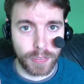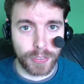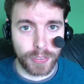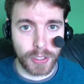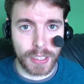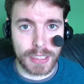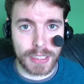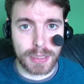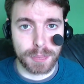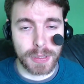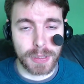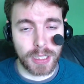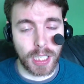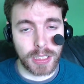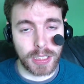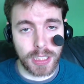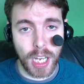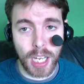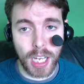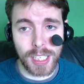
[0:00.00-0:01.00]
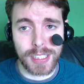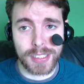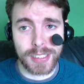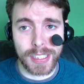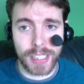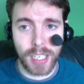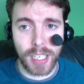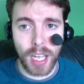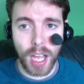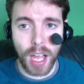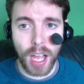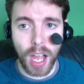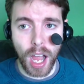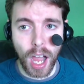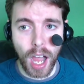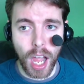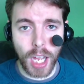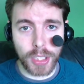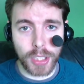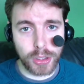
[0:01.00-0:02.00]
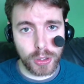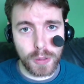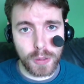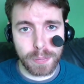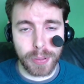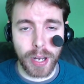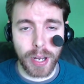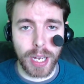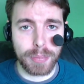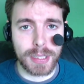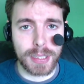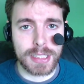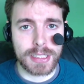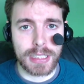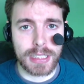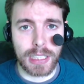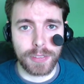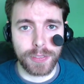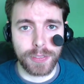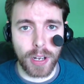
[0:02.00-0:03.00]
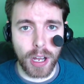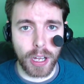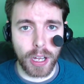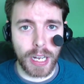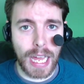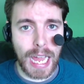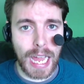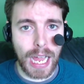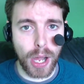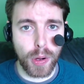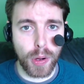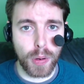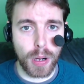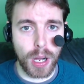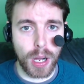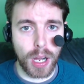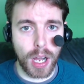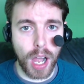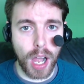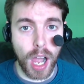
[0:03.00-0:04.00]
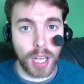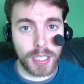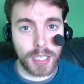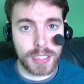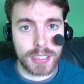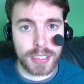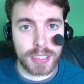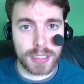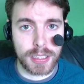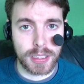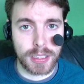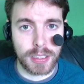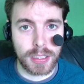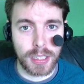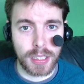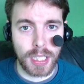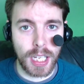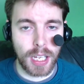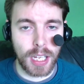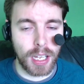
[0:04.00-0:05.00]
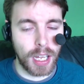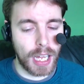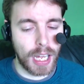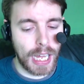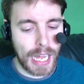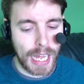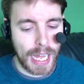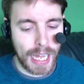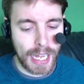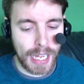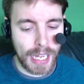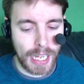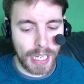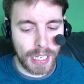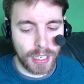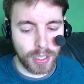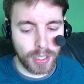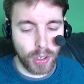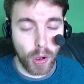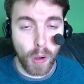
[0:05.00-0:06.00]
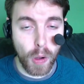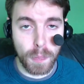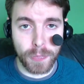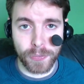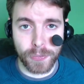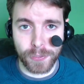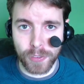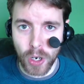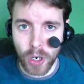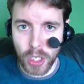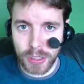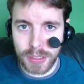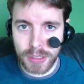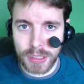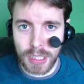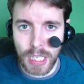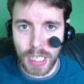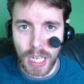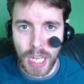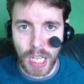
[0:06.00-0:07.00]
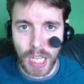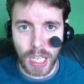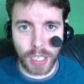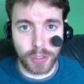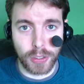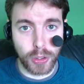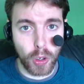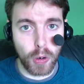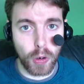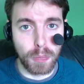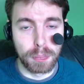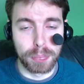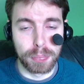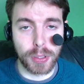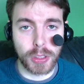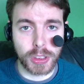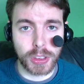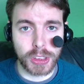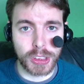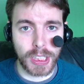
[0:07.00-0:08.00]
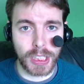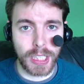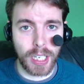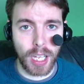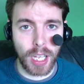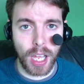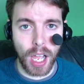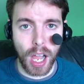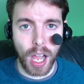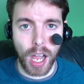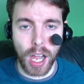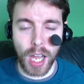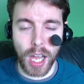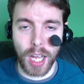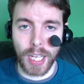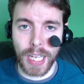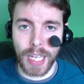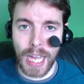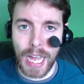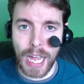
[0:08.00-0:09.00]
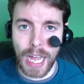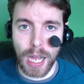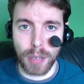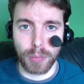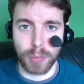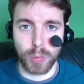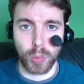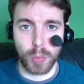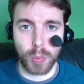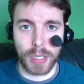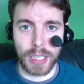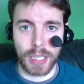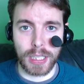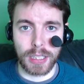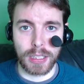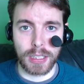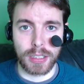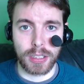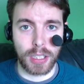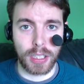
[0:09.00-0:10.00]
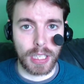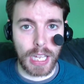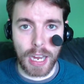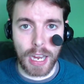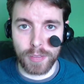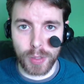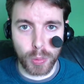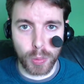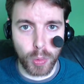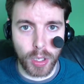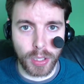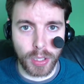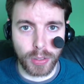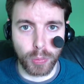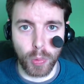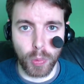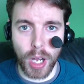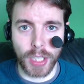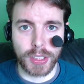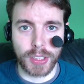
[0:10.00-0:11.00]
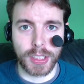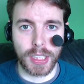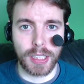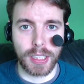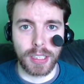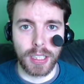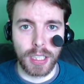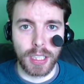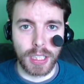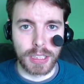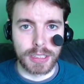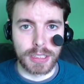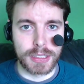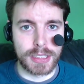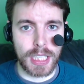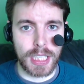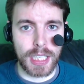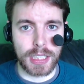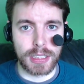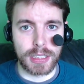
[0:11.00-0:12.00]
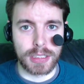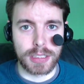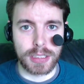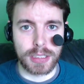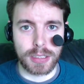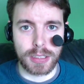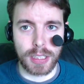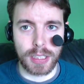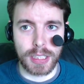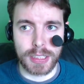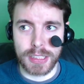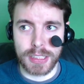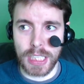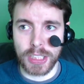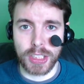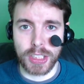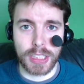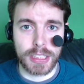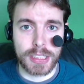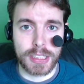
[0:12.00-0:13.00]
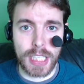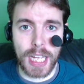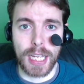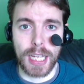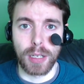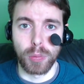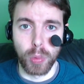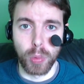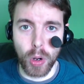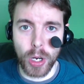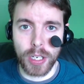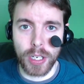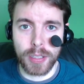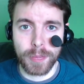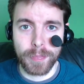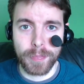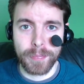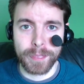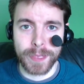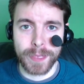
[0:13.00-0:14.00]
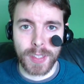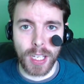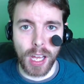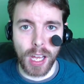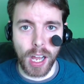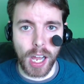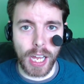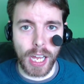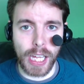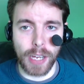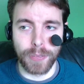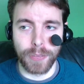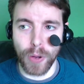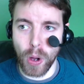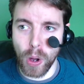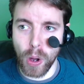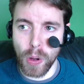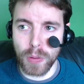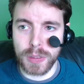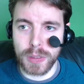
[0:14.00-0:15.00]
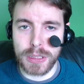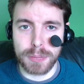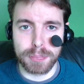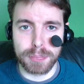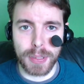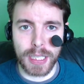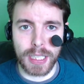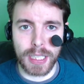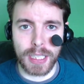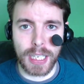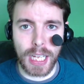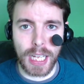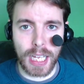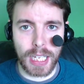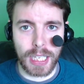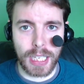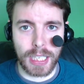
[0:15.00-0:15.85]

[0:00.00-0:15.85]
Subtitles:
for this, because honestly, I do pride myself on how honest and upfront and no bullshit I am with everyone watching since essentially day one. I have always been